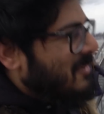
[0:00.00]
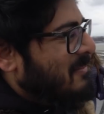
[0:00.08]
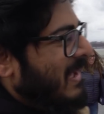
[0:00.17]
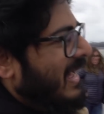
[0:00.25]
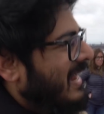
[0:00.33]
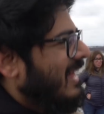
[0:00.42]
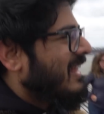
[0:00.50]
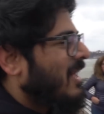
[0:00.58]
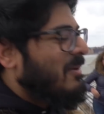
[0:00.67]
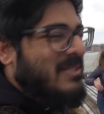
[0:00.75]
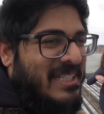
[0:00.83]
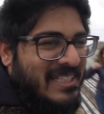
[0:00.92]
Man,
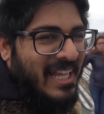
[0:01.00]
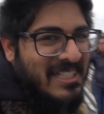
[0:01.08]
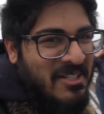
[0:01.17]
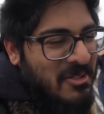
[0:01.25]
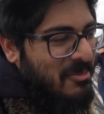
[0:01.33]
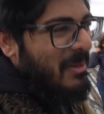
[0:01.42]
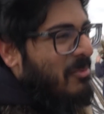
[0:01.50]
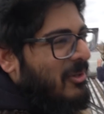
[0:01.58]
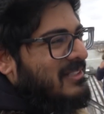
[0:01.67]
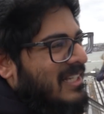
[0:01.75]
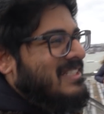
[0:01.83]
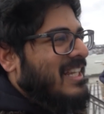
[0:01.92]
that was intense. That was way more
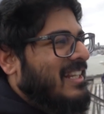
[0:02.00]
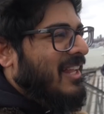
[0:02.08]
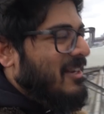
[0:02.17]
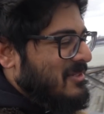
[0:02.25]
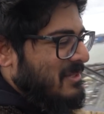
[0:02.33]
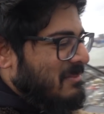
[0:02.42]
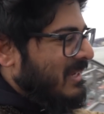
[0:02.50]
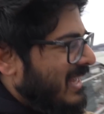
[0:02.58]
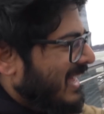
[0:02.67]
intense than I thought it was gonna be.